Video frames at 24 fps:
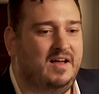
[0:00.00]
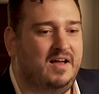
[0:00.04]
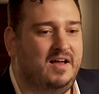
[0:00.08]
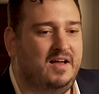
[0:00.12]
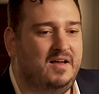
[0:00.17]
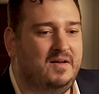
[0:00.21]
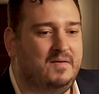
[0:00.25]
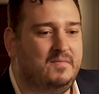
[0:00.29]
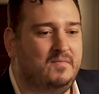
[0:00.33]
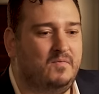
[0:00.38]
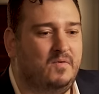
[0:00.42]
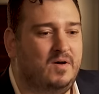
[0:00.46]

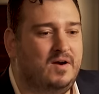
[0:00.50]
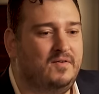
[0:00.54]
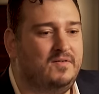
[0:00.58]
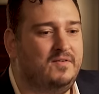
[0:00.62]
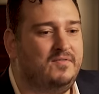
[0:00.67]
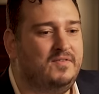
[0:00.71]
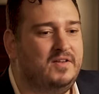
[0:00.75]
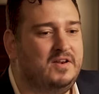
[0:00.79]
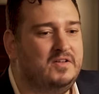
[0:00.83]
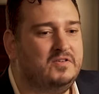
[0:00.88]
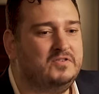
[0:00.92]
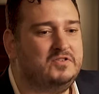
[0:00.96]
whatever
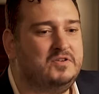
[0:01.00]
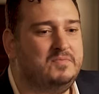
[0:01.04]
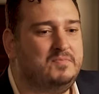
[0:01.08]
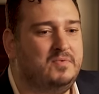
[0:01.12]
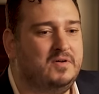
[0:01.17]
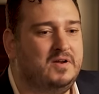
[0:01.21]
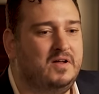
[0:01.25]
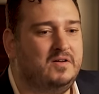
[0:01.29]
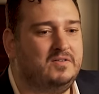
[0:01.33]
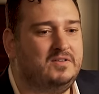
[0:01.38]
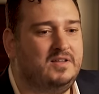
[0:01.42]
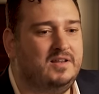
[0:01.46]
videos you
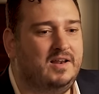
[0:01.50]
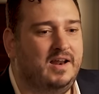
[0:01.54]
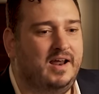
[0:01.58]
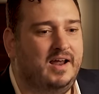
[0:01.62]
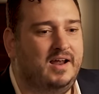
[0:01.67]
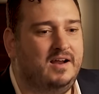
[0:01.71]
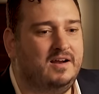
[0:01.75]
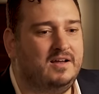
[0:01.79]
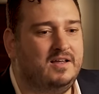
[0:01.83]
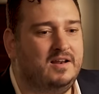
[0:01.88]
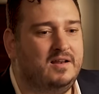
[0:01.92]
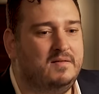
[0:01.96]
put out today
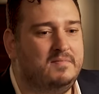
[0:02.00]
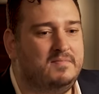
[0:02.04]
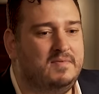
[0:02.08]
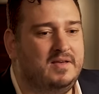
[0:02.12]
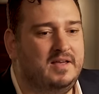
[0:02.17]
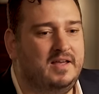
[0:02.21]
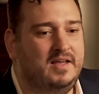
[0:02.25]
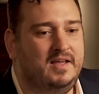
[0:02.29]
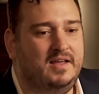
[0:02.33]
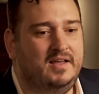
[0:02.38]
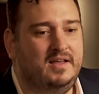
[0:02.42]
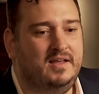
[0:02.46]
are going to
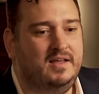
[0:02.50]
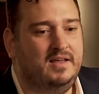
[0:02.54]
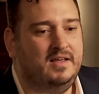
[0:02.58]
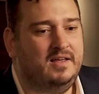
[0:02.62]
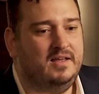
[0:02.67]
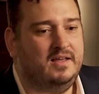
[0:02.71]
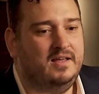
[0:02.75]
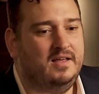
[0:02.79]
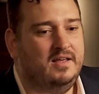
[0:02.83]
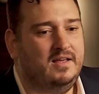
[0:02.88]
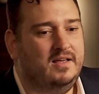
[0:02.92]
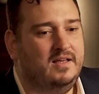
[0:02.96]
be,
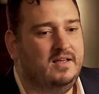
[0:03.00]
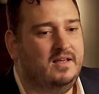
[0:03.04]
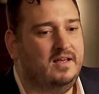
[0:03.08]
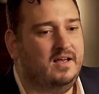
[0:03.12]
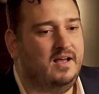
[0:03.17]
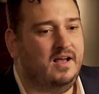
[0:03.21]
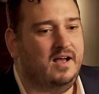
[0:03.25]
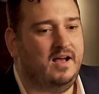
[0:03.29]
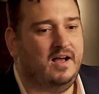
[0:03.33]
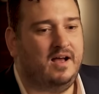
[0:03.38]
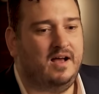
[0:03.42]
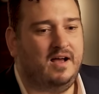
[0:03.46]

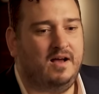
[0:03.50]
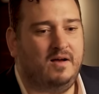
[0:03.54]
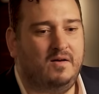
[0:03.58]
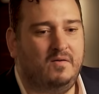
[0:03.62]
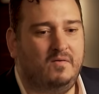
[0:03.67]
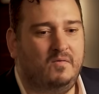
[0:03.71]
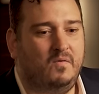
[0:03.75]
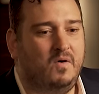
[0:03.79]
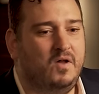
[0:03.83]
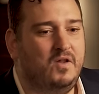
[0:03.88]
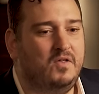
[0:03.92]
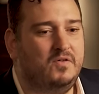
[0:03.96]

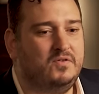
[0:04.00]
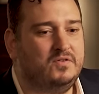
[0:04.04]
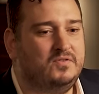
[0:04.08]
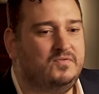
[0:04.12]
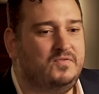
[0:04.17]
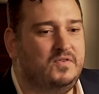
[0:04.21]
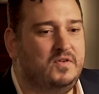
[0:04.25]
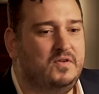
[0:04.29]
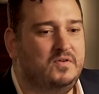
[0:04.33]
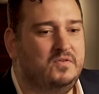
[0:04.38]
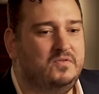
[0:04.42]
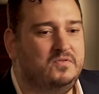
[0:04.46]
one of those
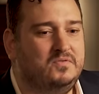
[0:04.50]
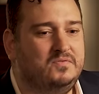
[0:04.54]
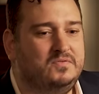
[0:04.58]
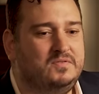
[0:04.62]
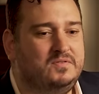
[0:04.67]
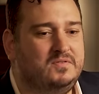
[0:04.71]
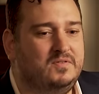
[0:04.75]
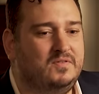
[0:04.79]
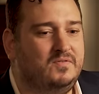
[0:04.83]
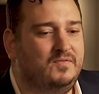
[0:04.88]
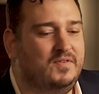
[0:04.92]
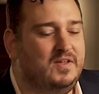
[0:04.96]

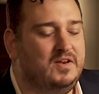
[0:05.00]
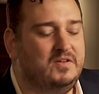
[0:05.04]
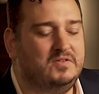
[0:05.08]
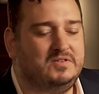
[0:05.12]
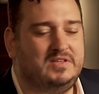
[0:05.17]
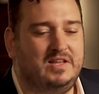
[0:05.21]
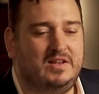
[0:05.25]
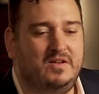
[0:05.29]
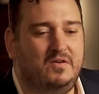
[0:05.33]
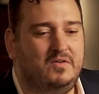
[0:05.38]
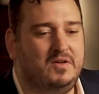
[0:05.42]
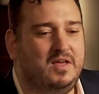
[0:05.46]
videos
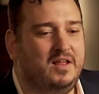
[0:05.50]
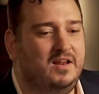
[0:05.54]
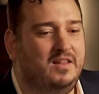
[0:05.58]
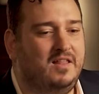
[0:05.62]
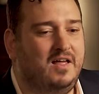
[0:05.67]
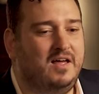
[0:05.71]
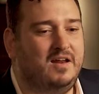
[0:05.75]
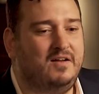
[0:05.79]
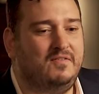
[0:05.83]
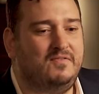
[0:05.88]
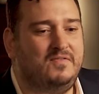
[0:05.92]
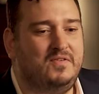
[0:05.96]
that don't get a
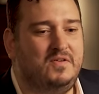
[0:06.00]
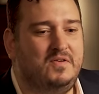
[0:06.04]
lot of